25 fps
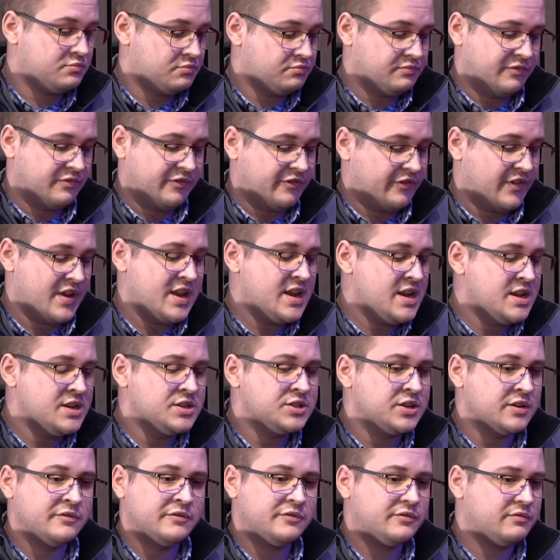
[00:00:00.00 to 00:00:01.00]
fees
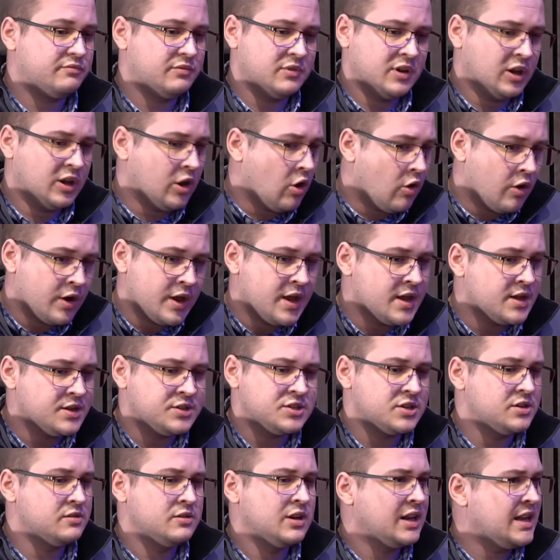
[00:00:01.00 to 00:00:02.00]
of lawyers
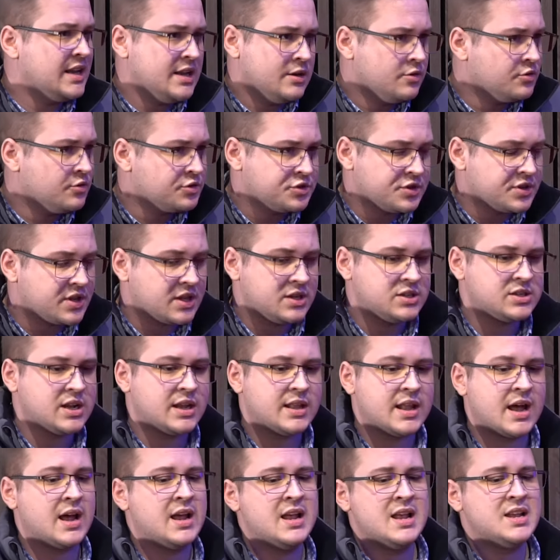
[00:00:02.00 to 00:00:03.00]
and legals and things like
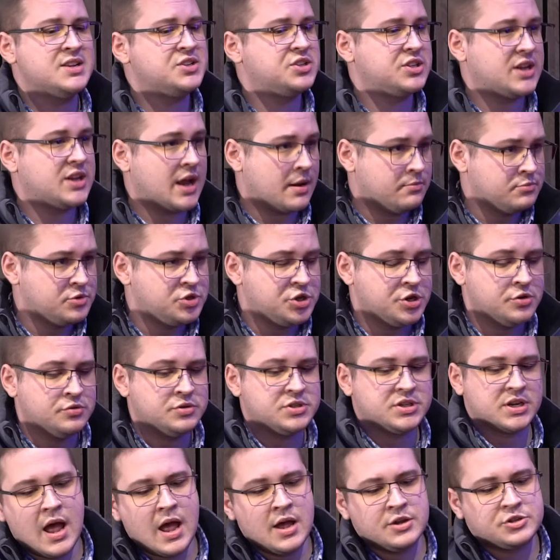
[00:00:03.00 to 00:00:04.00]
that, stamp
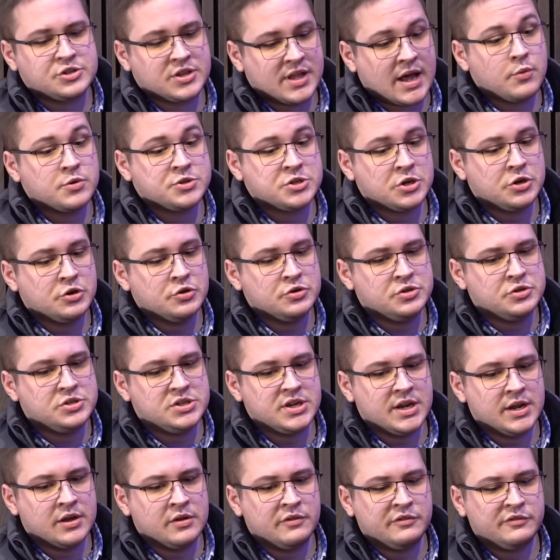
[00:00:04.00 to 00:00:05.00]
duty. So that was a good
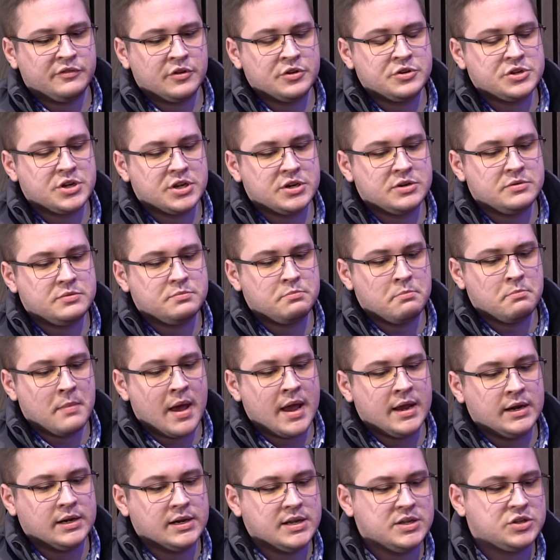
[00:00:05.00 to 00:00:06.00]
deal, funded
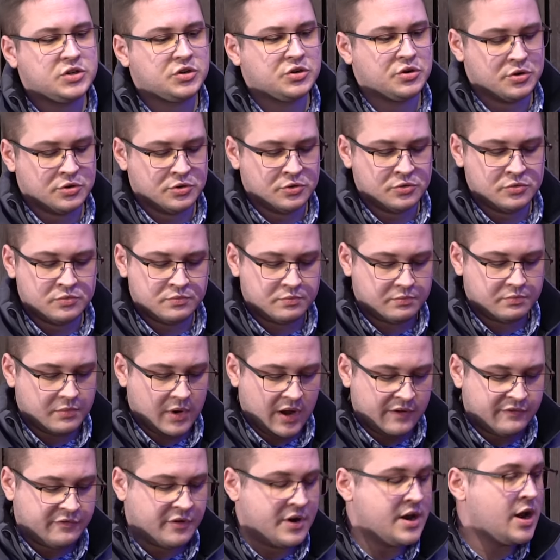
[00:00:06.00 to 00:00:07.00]
mainly through a
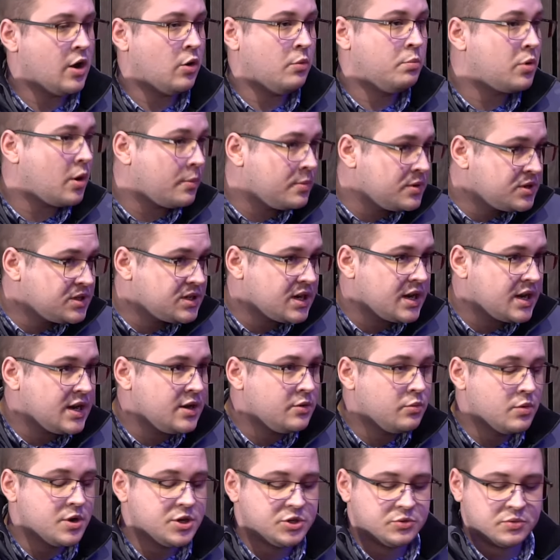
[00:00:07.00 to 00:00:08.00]
freehold property,
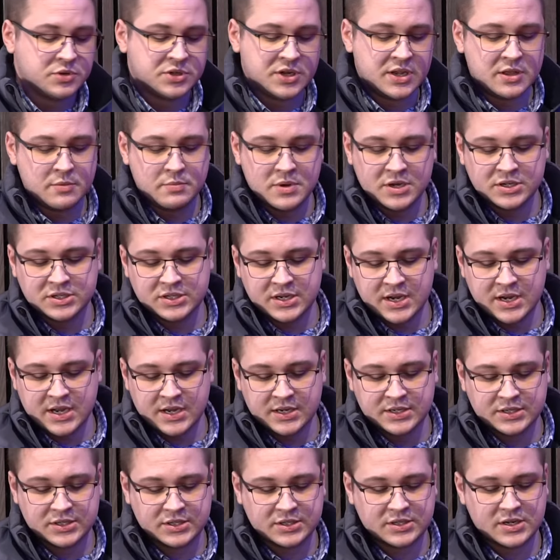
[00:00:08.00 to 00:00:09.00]
which was in the
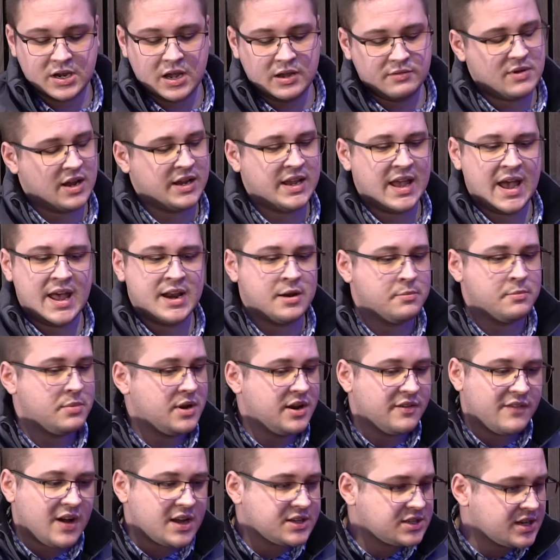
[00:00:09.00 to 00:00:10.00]
business. Again, a bit
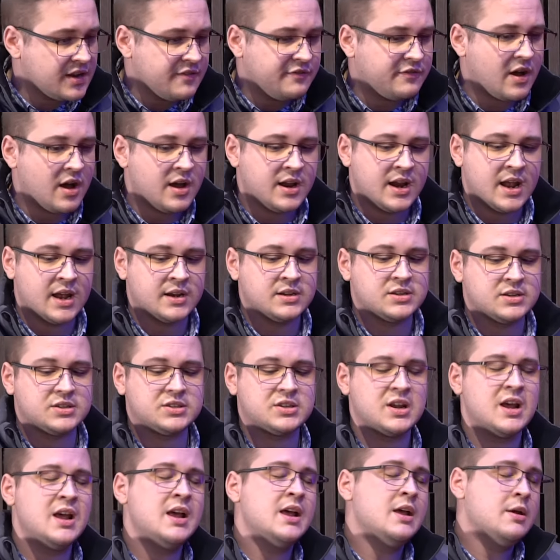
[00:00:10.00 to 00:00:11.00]
of asset finance,
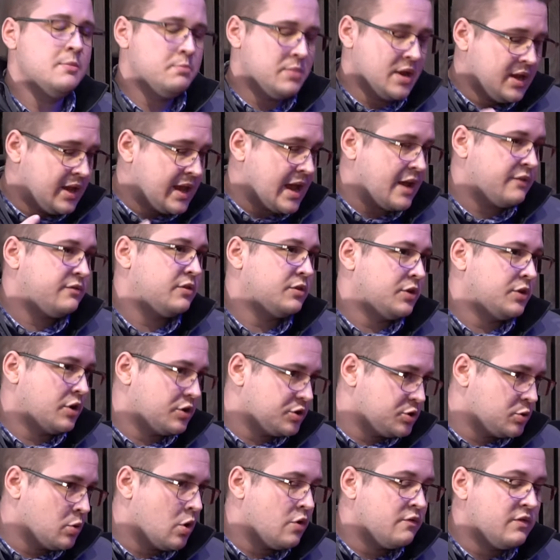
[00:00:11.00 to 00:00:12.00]
being careful not
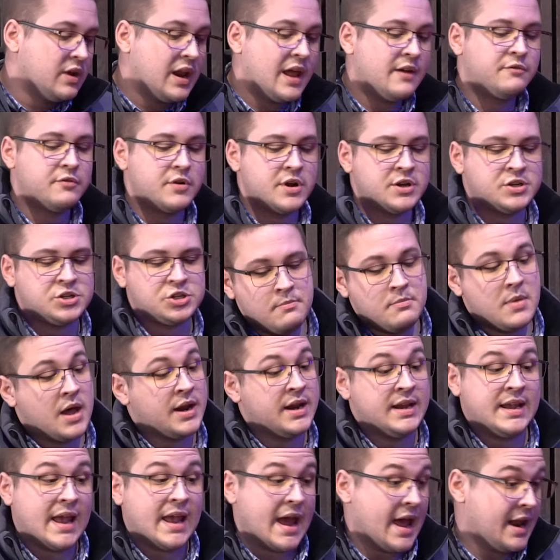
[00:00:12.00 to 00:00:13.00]
to over leverage. And
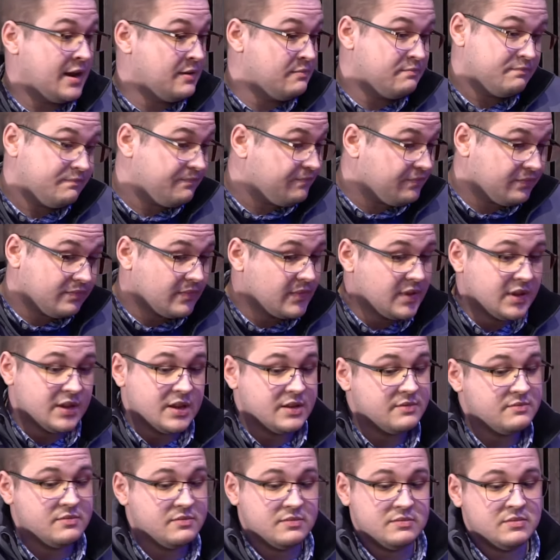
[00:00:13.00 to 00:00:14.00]
again,
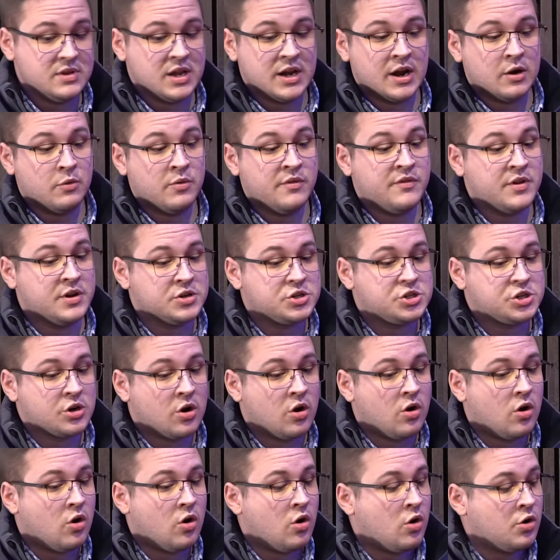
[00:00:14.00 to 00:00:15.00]
you know, within a
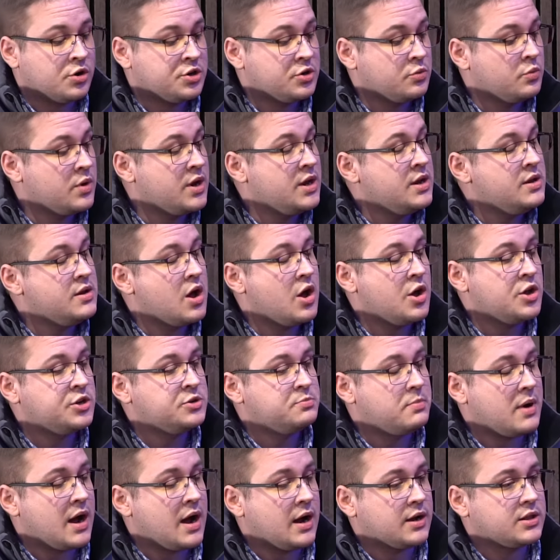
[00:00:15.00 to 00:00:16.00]
short order, we earned
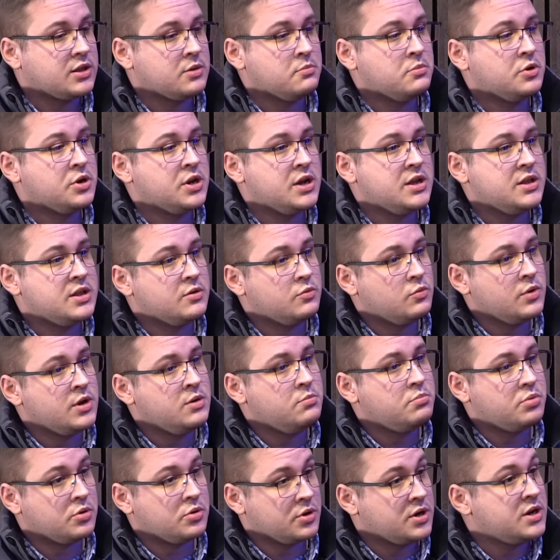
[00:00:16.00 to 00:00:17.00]
back the money that
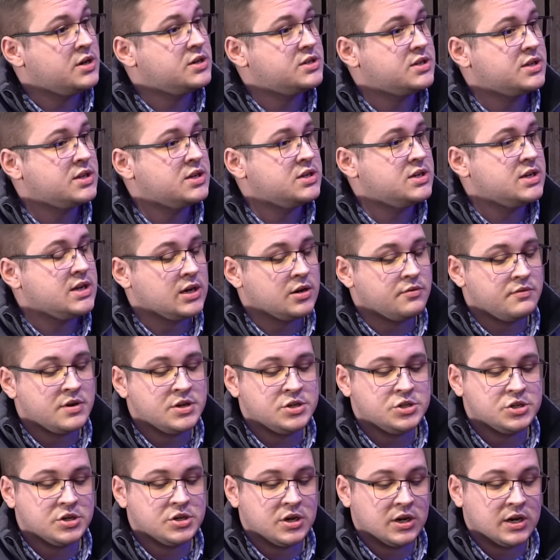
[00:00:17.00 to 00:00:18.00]
we'd put into the deal
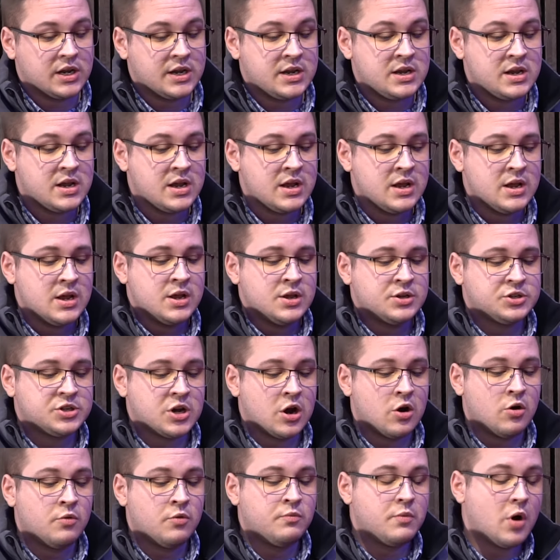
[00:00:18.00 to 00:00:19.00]
originally.
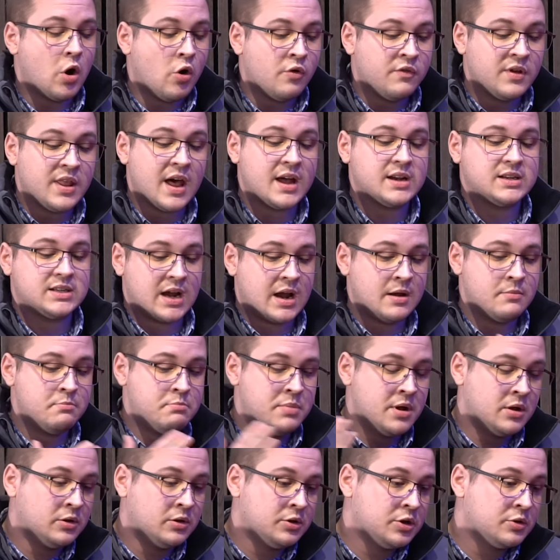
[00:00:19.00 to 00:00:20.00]
So over that time,
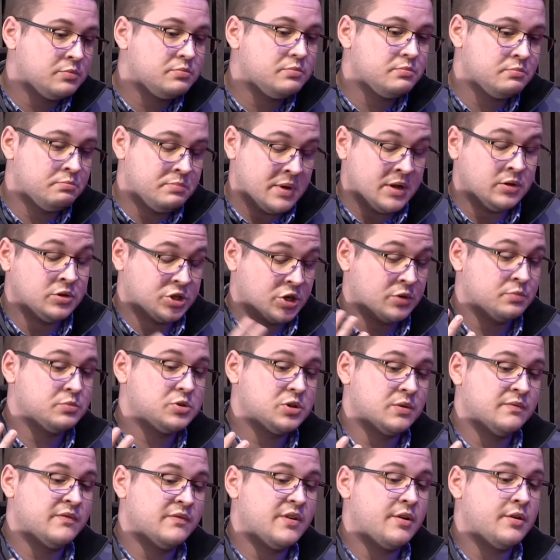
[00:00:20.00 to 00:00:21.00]
built up
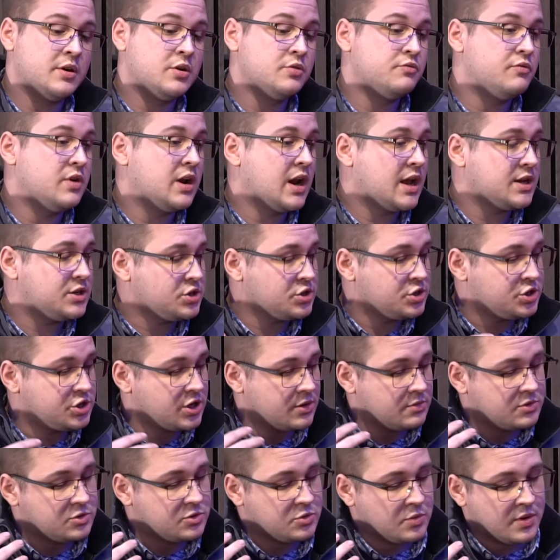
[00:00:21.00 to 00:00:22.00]
some very good
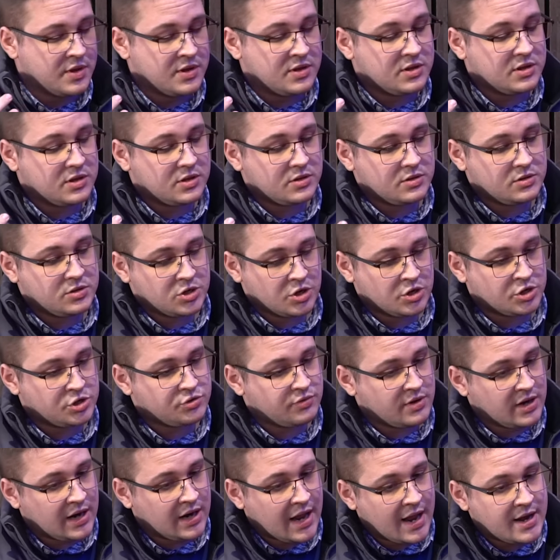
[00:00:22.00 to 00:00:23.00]
relationships with
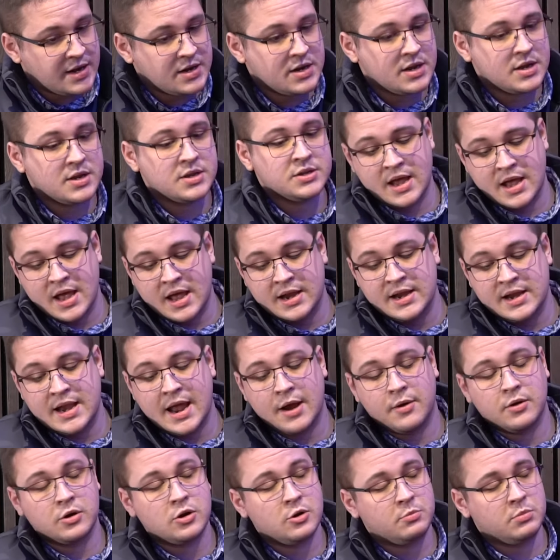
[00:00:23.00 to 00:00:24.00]
tertiary lenders and now
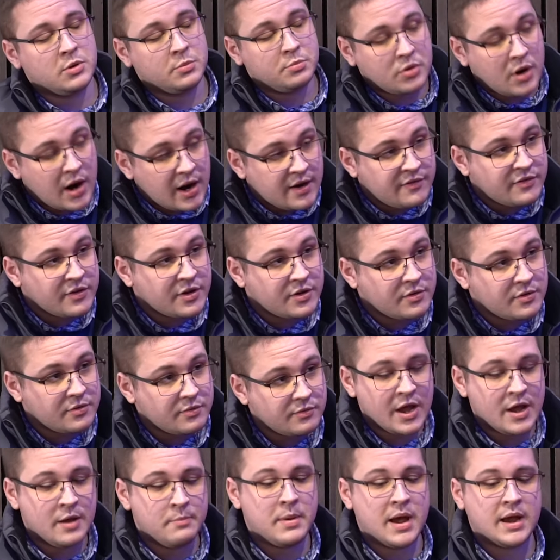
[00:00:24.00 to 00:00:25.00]
a couple of private
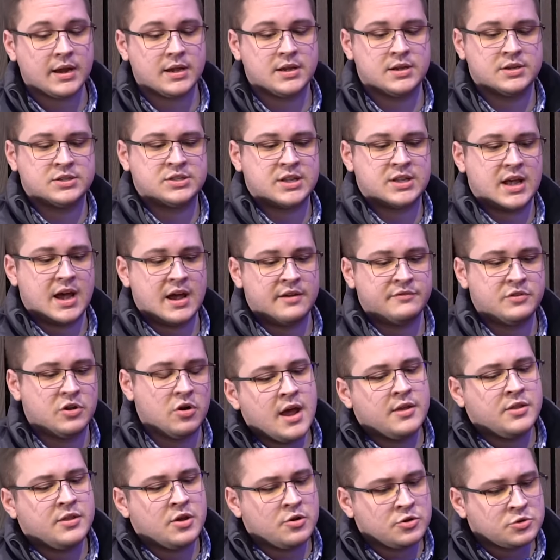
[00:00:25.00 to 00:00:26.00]
backers that I've
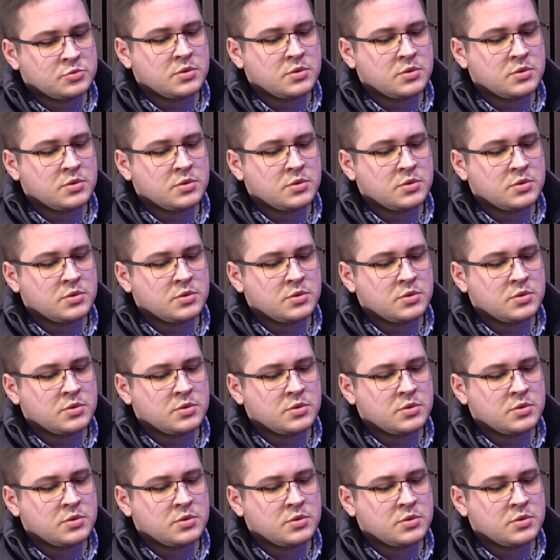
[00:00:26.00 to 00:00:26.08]
got. Those were